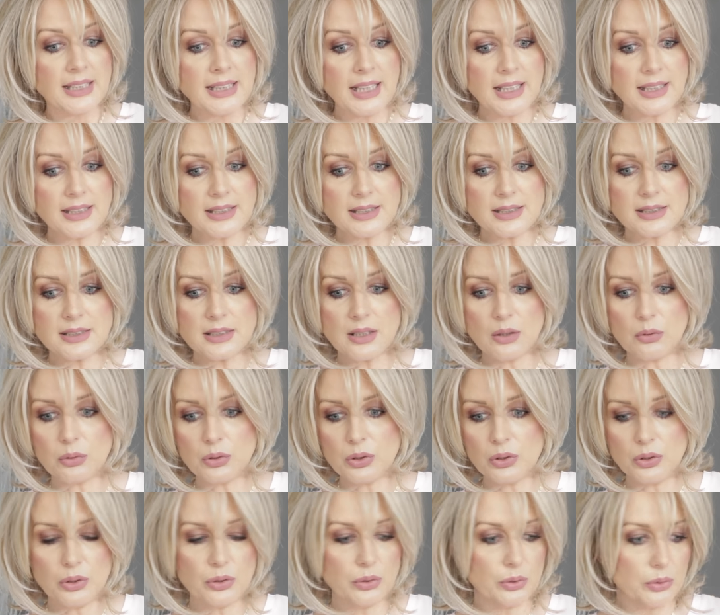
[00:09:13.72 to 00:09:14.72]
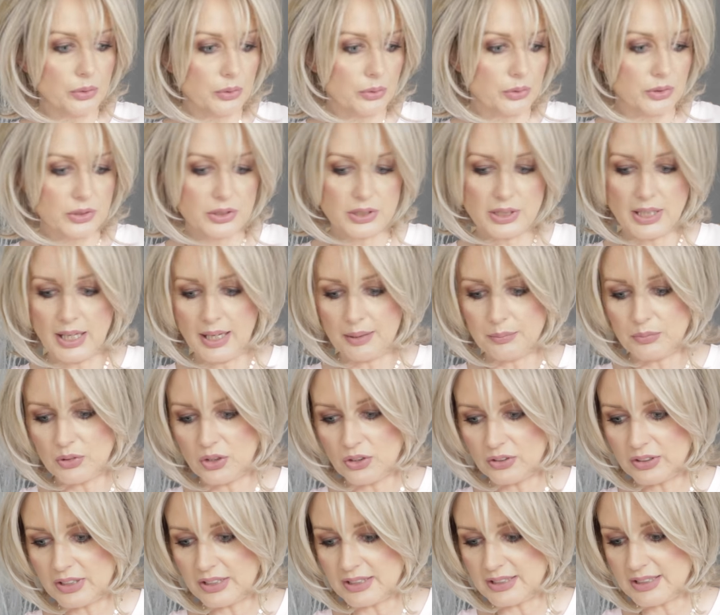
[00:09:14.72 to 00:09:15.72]
That is so good. I'm
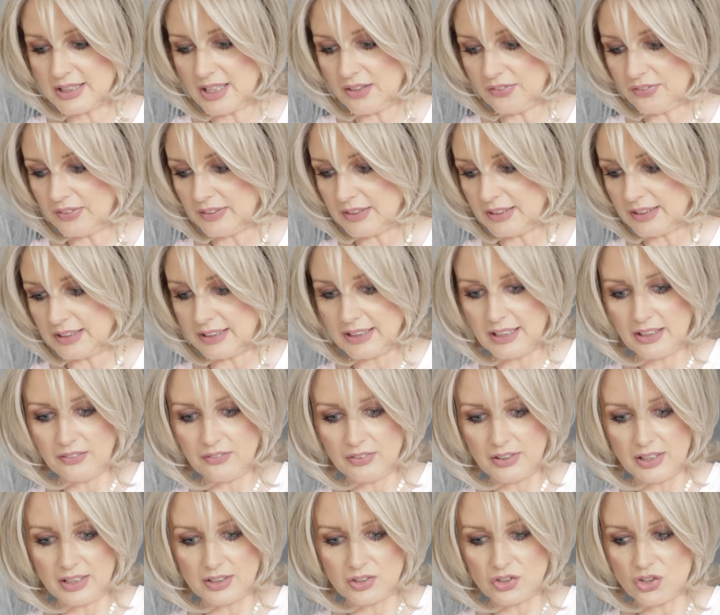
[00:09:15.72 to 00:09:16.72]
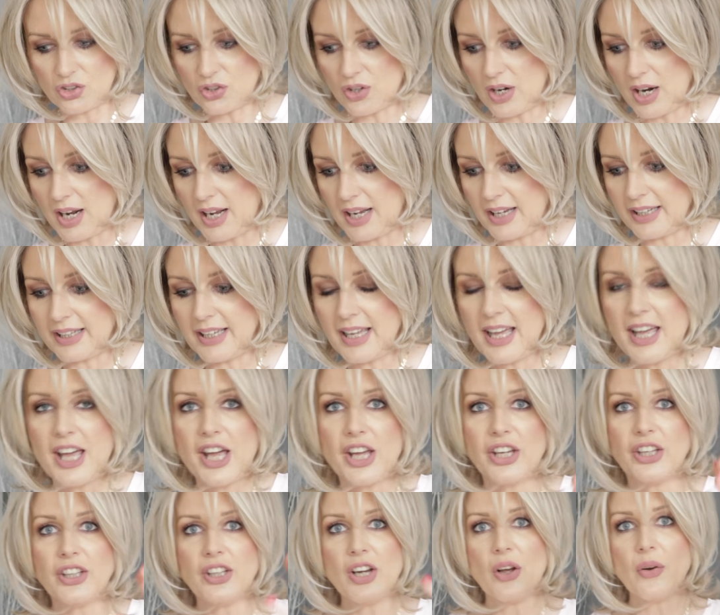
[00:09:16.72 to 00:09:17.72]
gonna definitely give it a try.
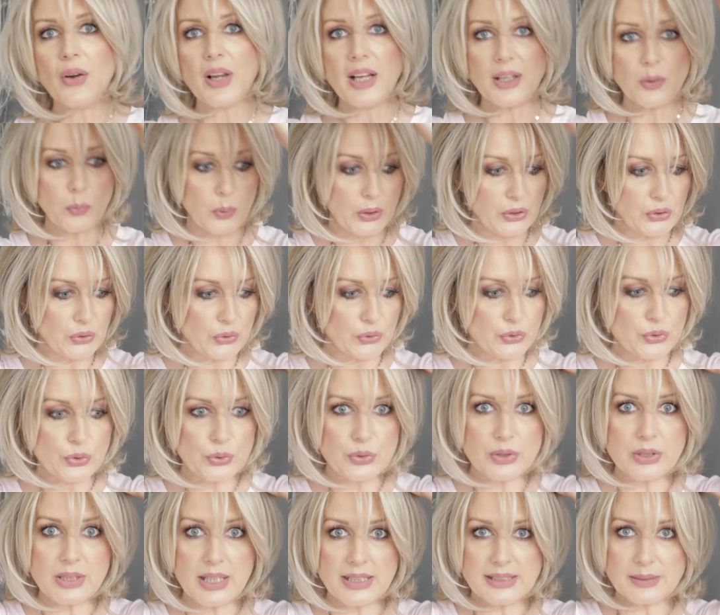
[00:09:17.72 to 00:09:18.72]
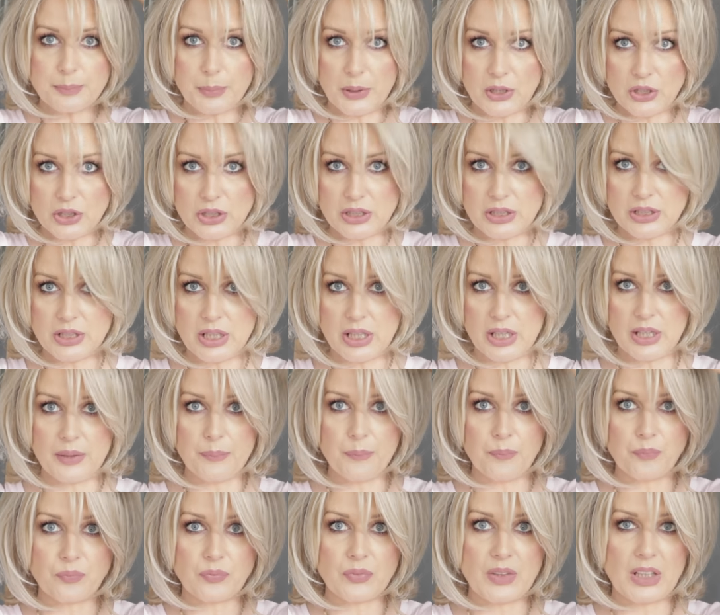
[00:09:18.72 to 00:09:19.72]
You know, like when you do especially
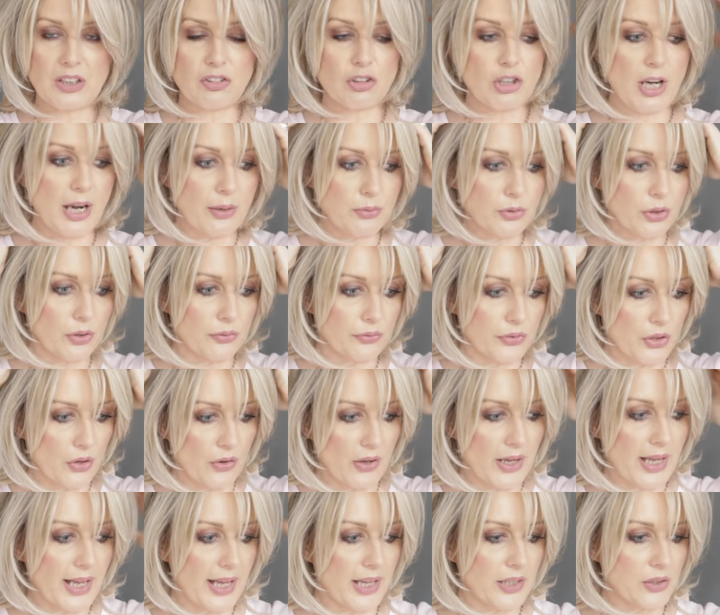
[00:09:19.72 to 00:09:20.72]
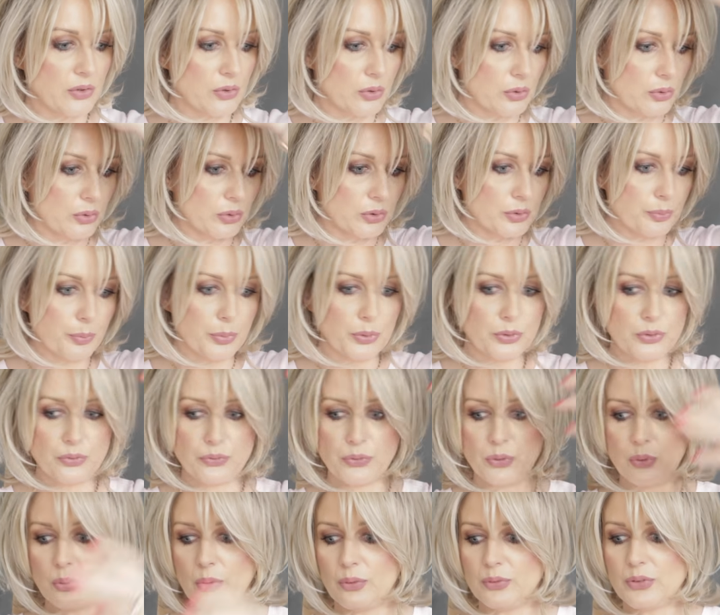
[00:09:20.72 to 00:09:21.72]
the crown of your hair, you could put
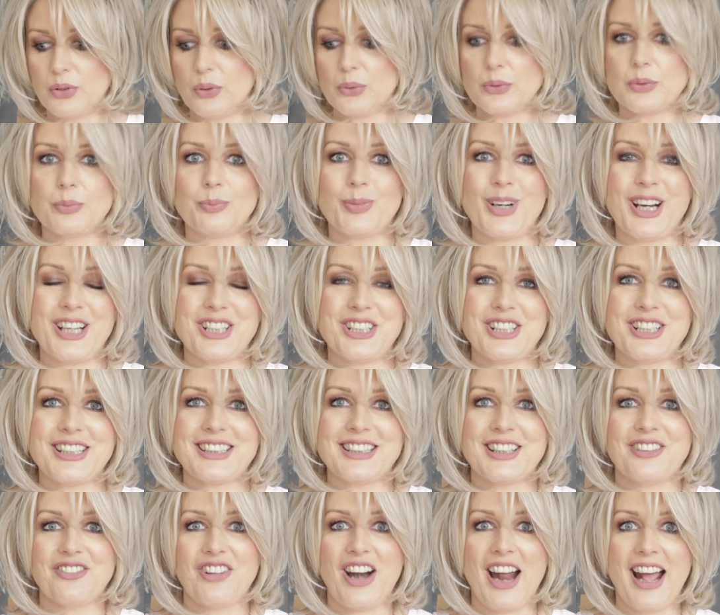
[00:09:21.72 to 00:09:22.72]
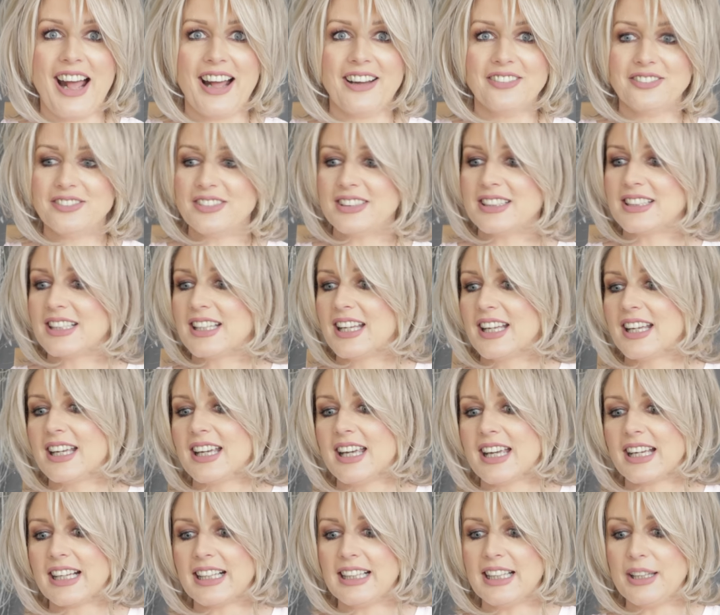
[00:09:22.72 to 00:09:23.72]
few of those brushes around,
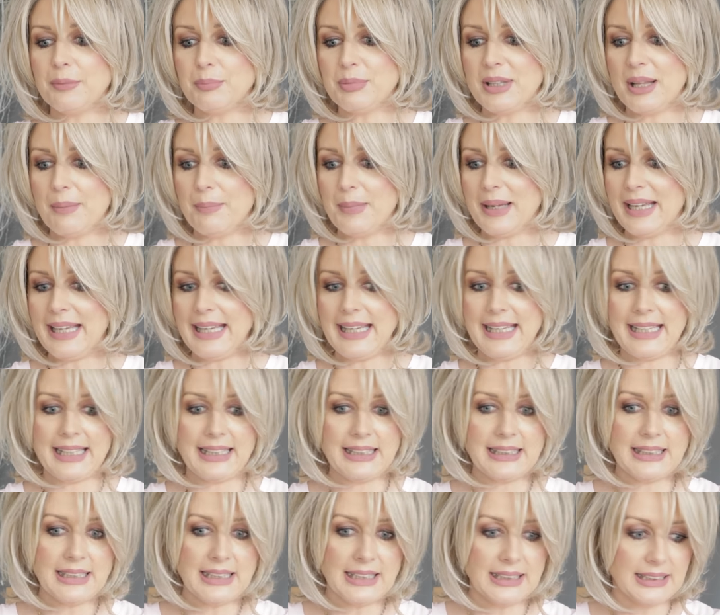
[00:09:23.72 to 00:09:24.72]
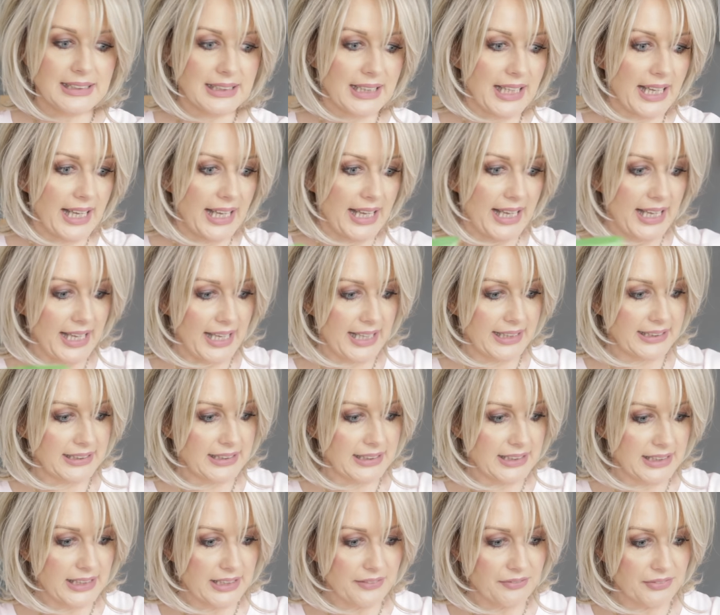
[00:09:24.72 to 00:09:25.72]
clip them in and
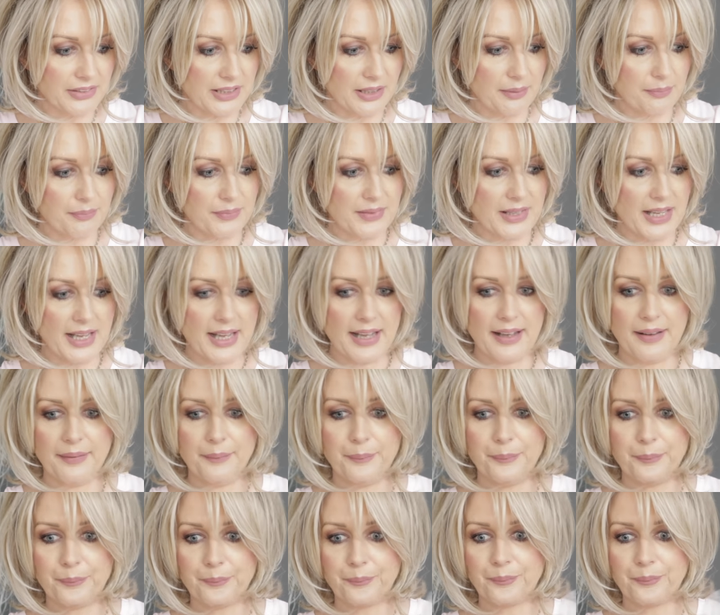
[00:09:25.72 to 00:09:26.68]
leave them there.